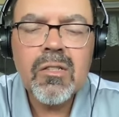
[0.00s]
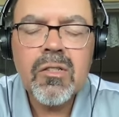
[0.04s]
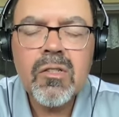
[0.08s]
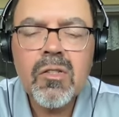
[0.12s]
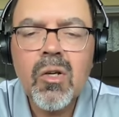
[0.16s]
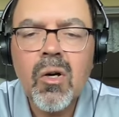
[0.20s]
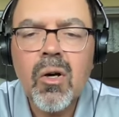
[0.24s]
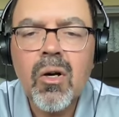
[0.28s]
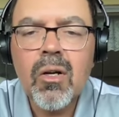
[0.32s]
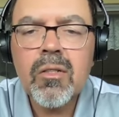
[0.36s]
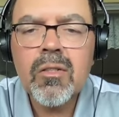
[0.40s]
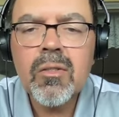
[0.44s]
to
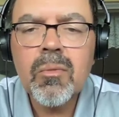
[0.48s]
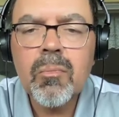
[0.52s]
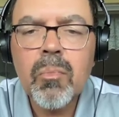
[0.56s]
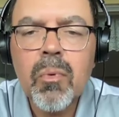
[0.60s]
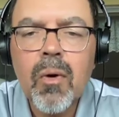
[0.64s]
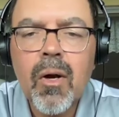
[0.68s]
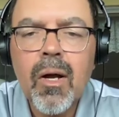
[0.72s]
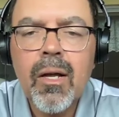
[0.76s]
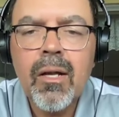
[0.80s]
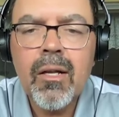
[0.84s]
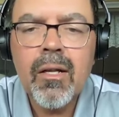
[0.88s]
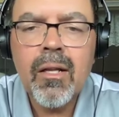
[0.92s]
talk to
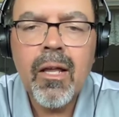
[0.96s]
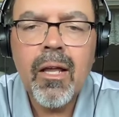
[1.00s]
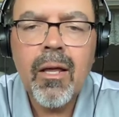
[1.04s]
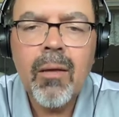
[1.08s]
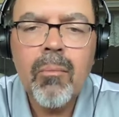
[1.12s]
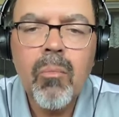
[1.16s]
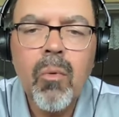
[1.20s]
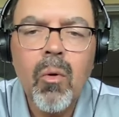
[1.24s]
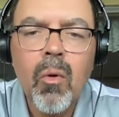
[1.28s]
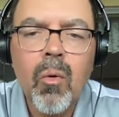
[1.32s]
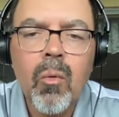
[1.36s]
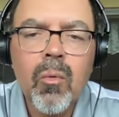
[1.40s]
Brian
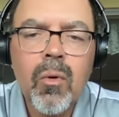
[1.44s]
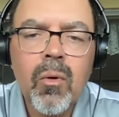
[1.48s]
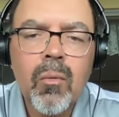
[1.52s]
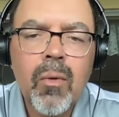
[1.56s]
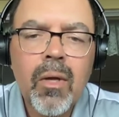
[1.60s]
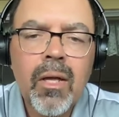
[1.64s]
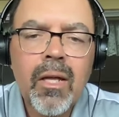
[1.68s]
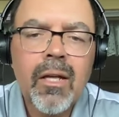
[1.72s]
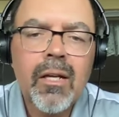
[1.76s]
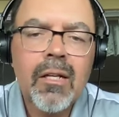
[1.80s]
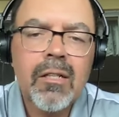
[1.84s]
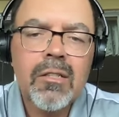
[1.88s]
Daboll, when
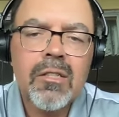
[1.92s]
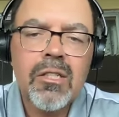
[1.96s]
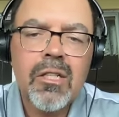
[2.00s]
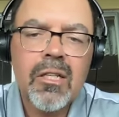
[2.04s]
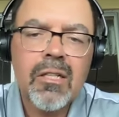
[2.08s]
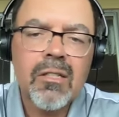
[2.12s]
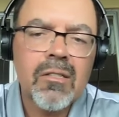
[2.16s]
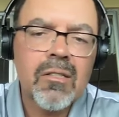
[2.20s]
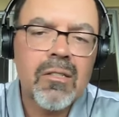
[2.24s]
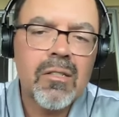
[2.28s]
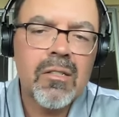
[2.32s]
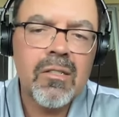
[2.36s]
we get a
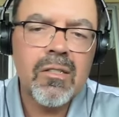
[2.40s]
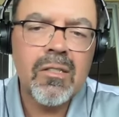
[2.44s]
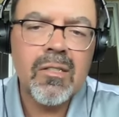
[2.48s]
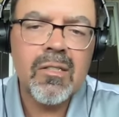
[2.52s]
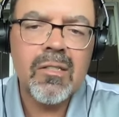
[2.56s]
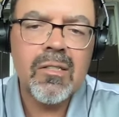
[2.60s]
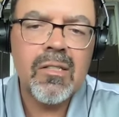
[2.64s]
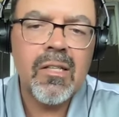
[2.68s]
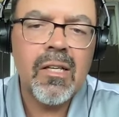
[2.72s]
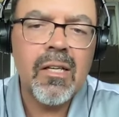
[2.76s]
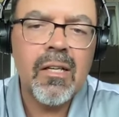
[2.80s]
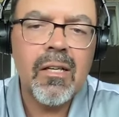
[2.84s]
chance to
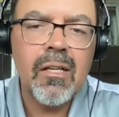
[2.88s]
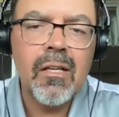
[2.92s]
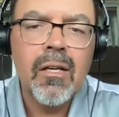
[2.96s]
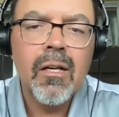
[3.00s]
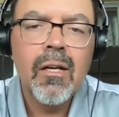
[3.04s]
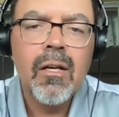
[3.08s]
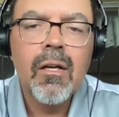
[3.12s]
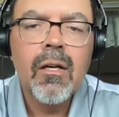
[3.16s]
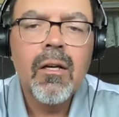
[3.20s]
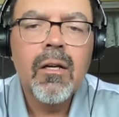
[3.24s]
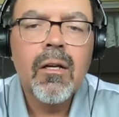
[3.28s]
see